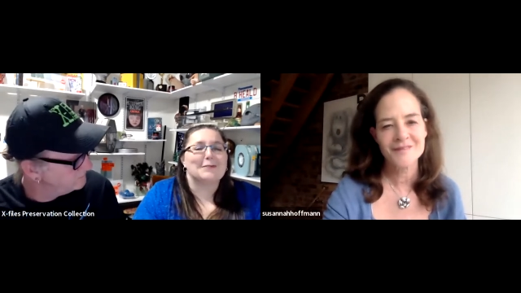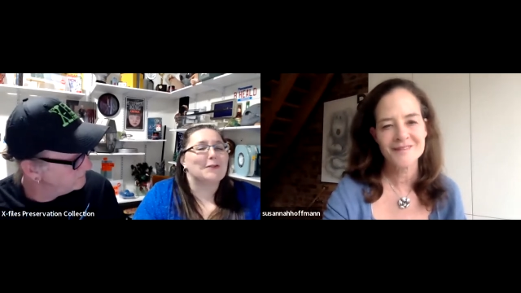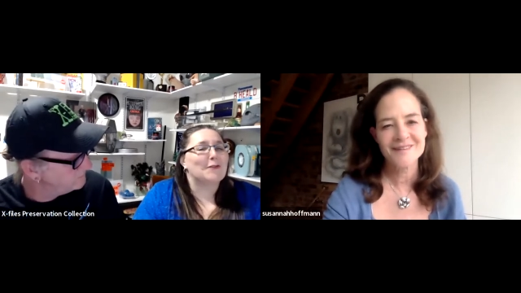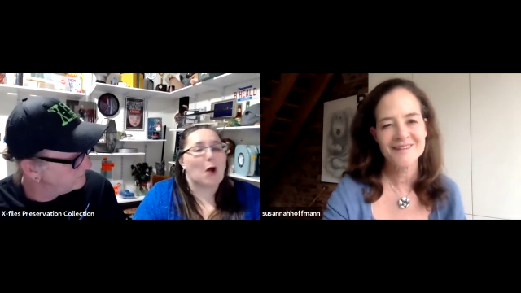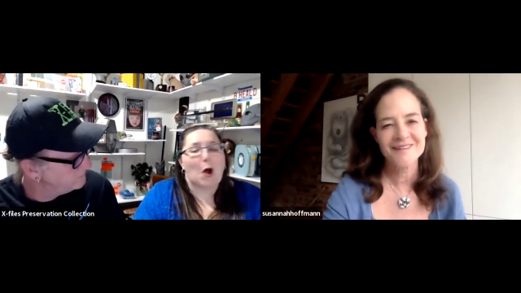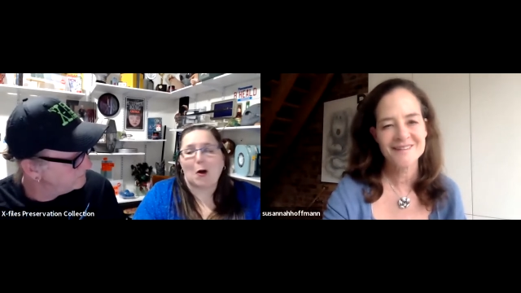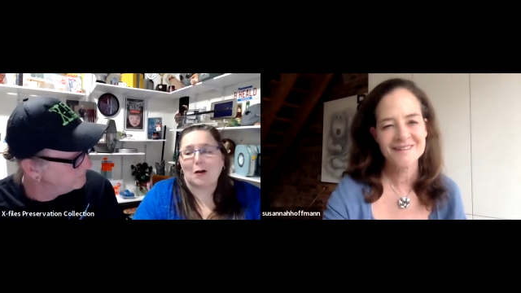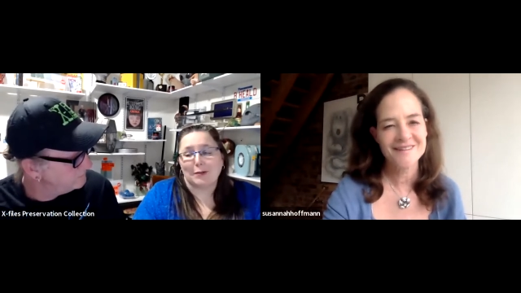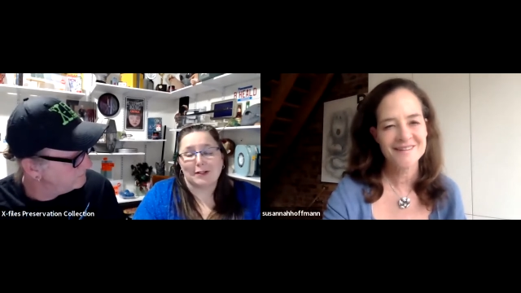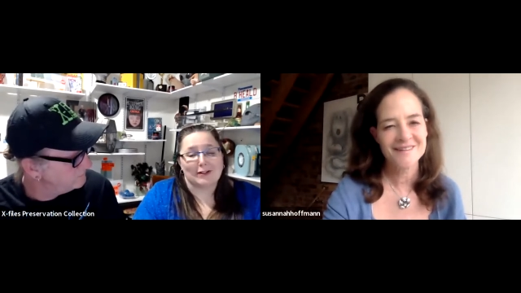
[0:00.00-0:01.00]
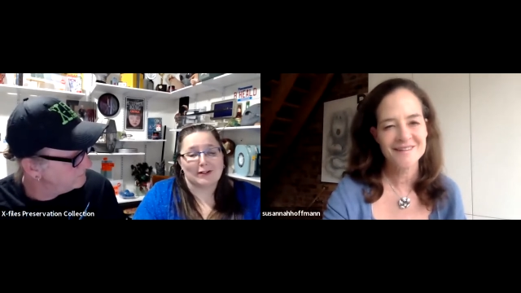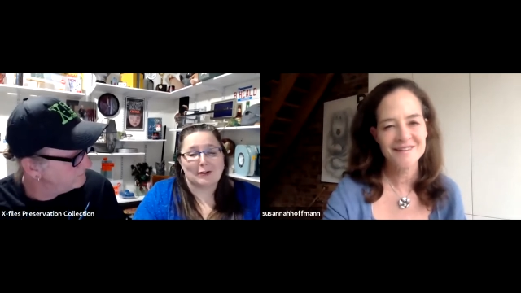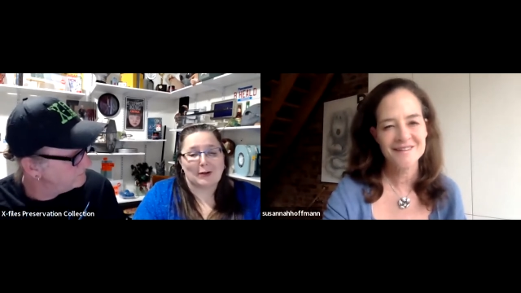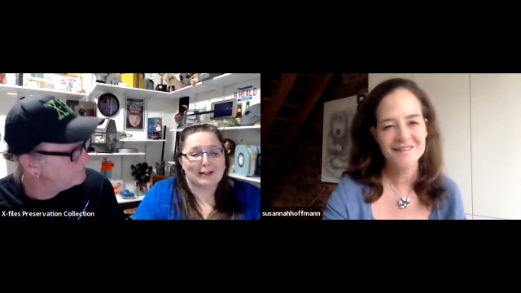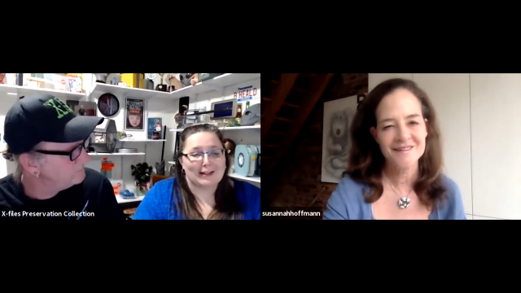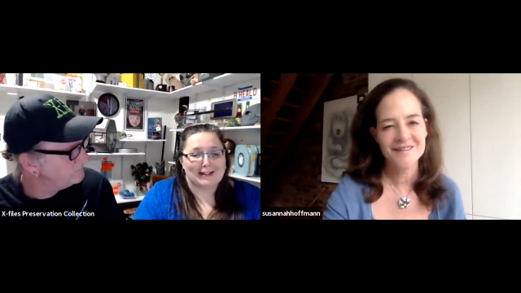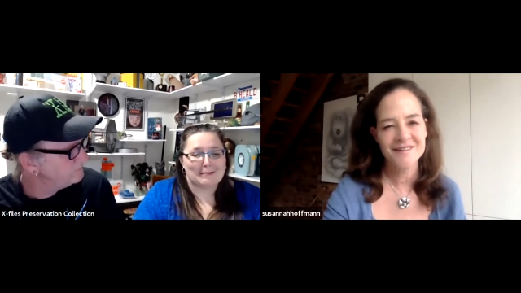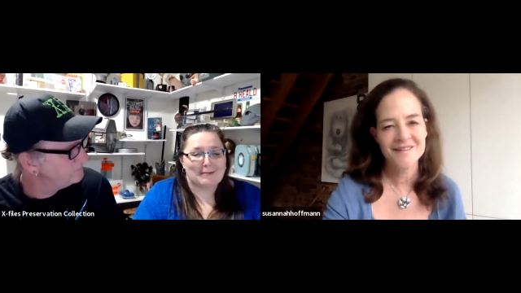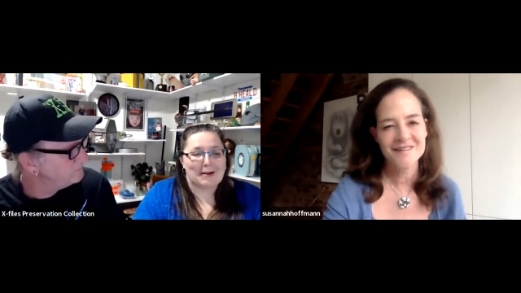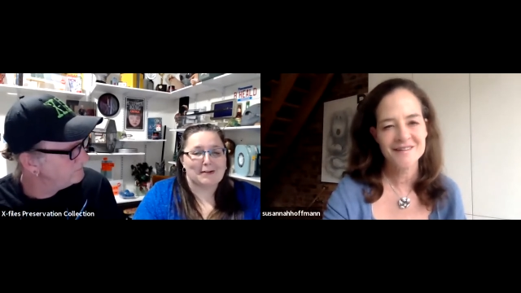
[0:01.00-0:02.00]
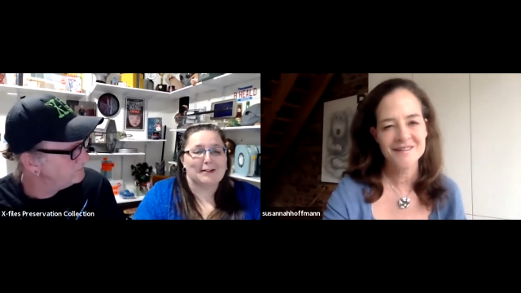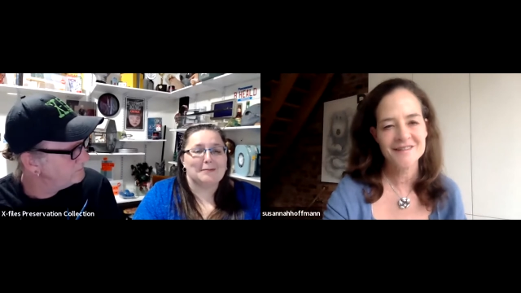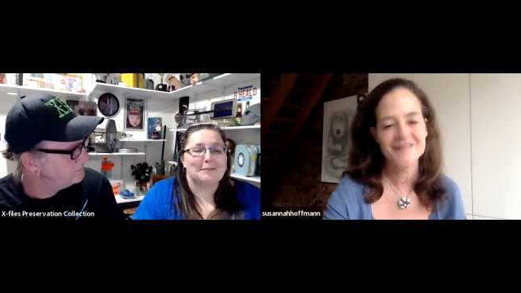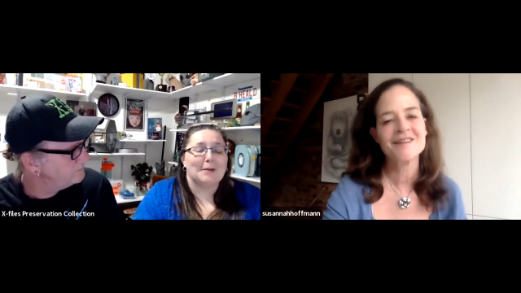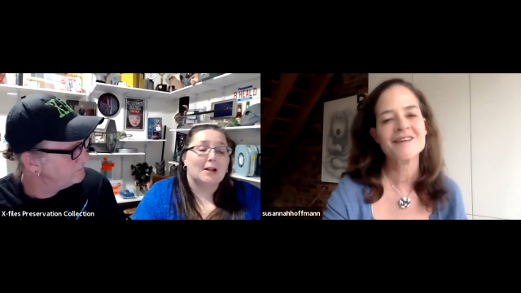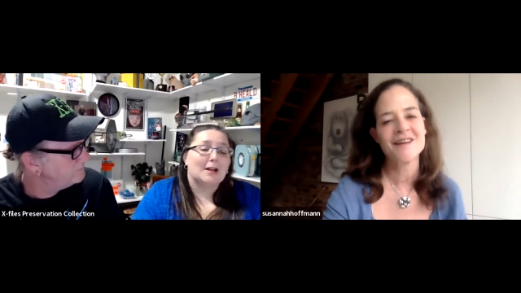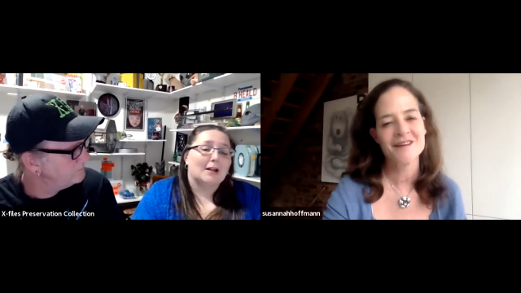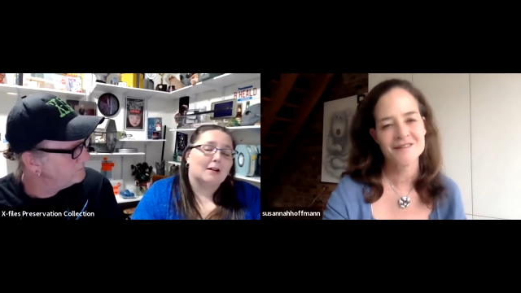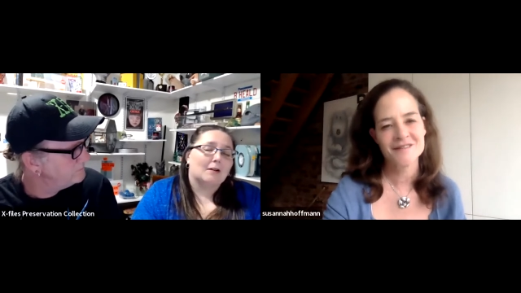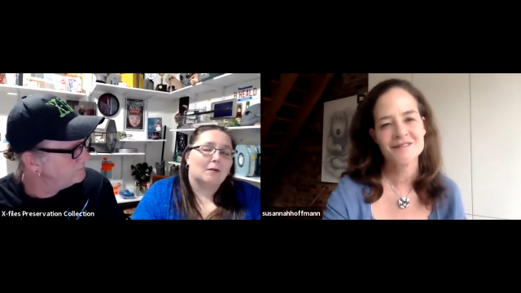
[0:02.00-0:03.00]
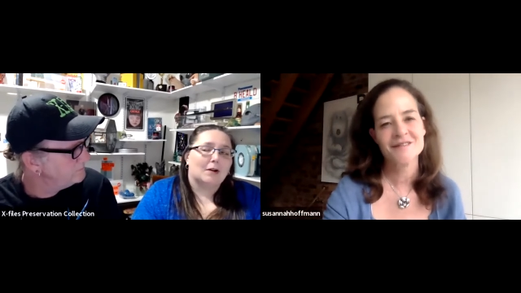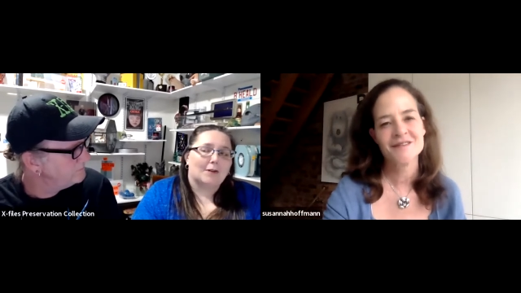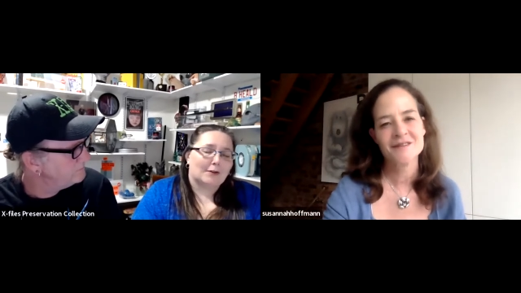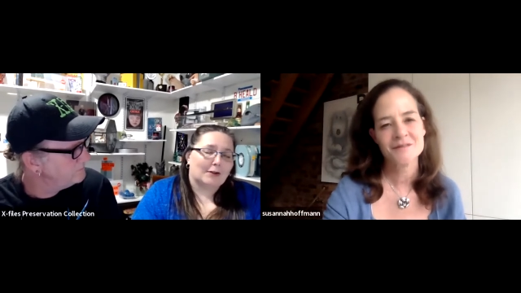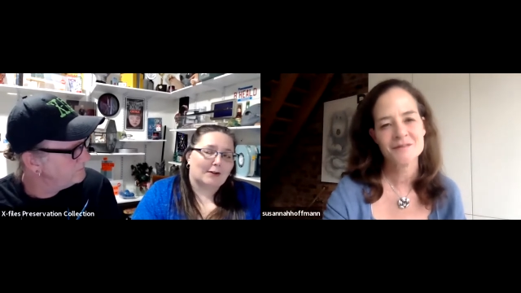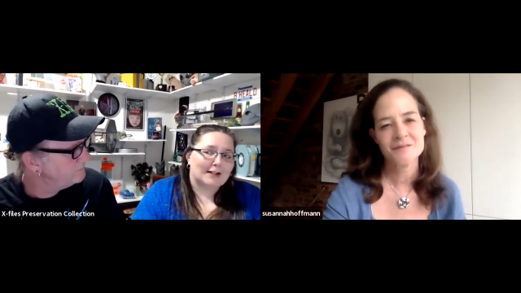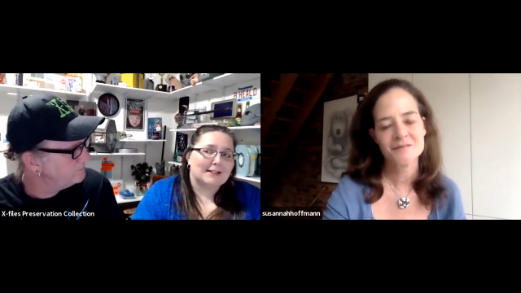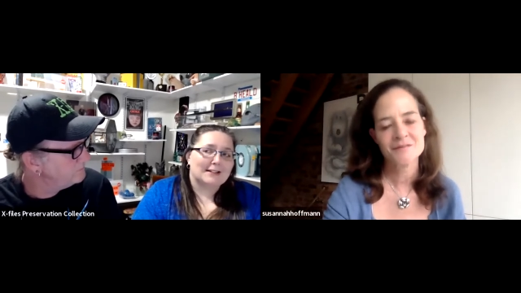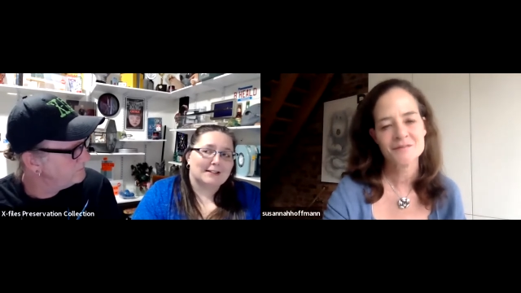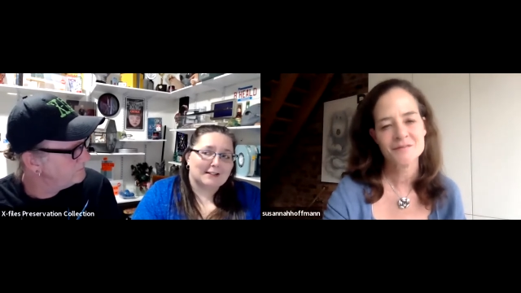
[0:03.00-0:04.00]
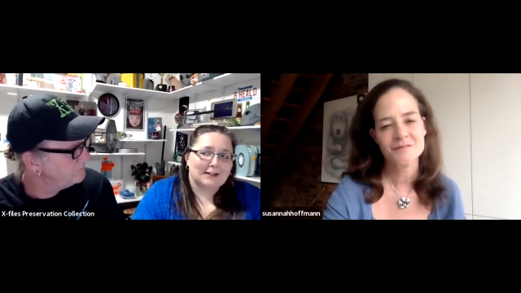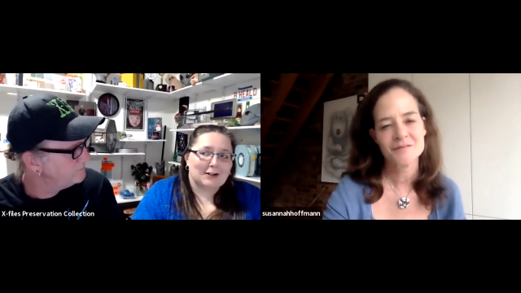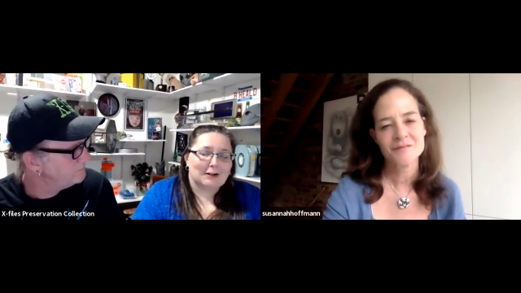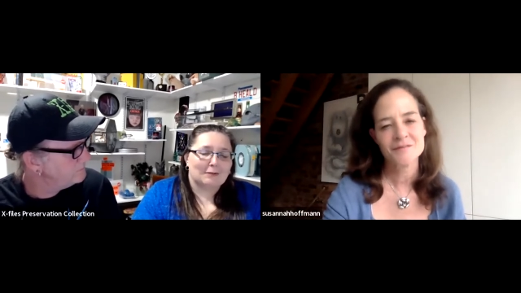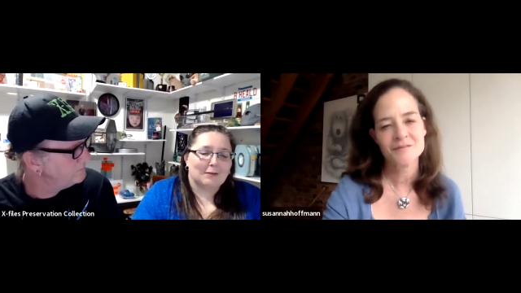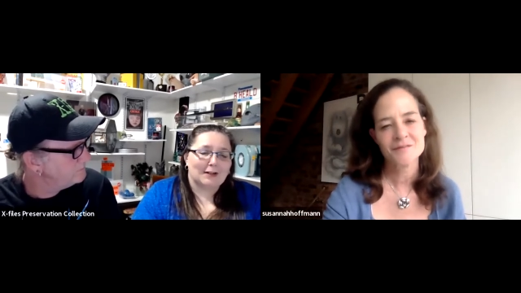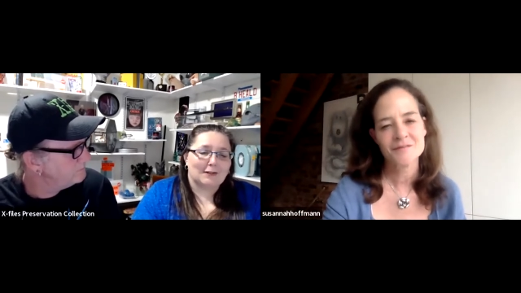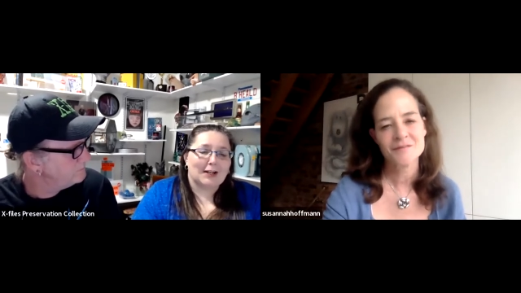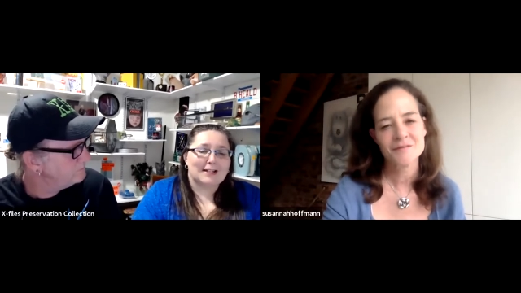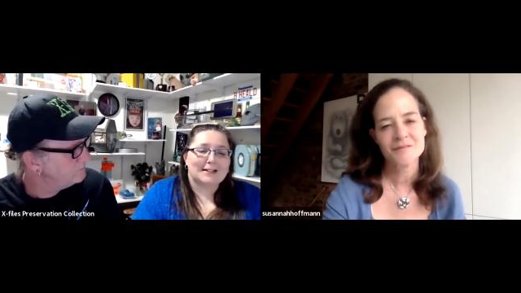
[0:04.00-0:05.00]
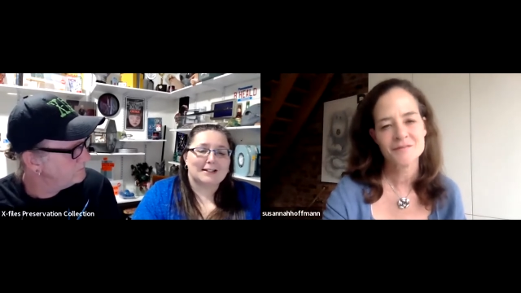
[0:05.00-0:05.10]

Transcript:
Speaker 1: and we've always heard great things about him. Yeah. One of our regrets is, you know, we never got